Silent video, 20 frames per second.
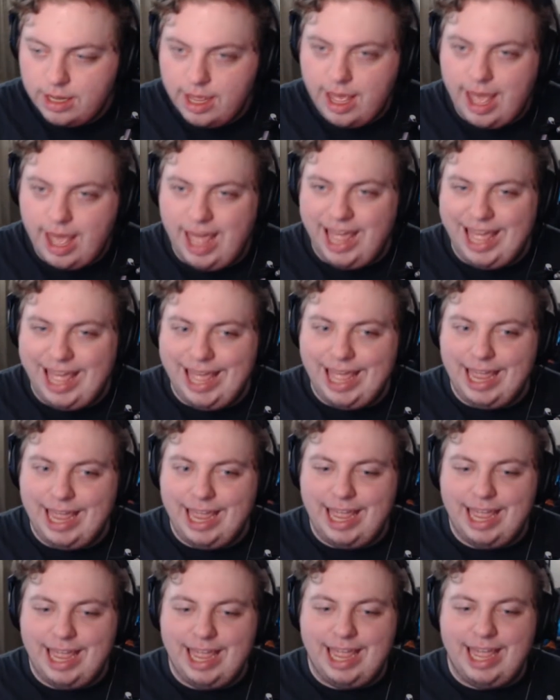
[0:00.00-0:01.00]

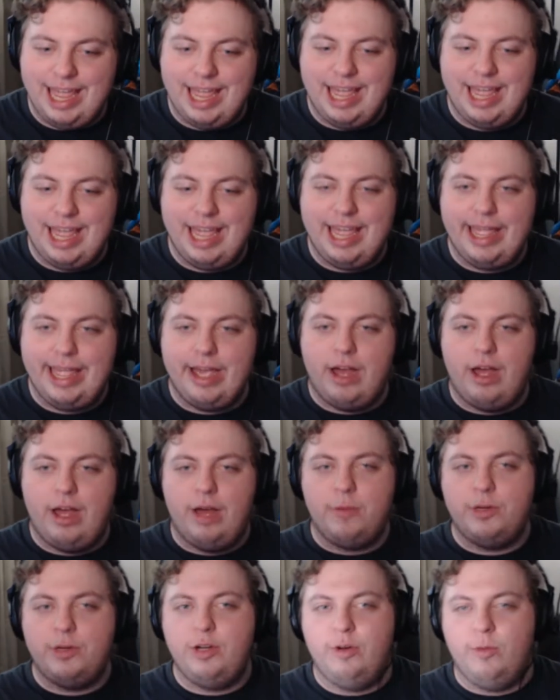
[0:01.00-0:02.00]
Hey, oh,
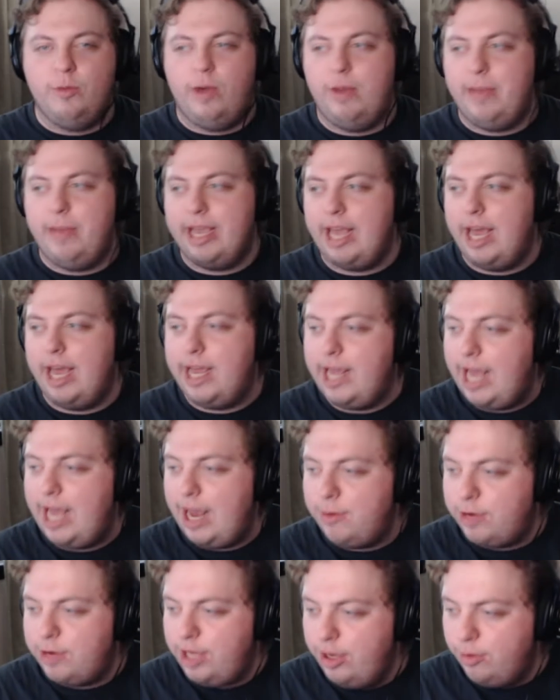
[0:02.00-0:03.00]
we're doing well, my guy. How
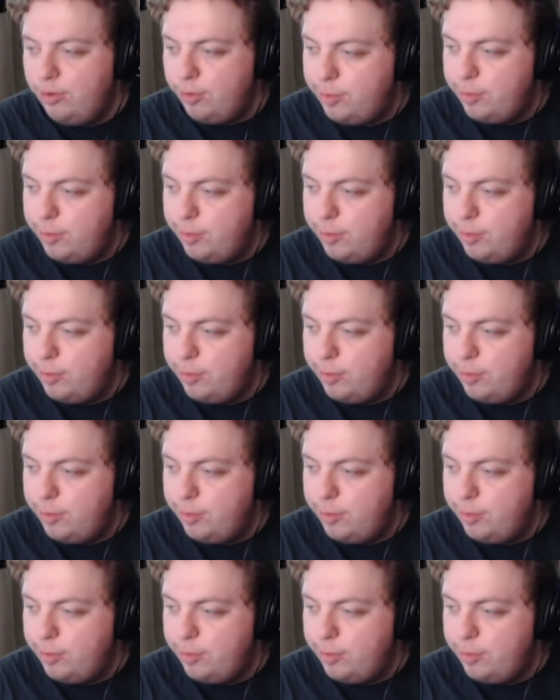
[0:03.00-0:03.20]
are you?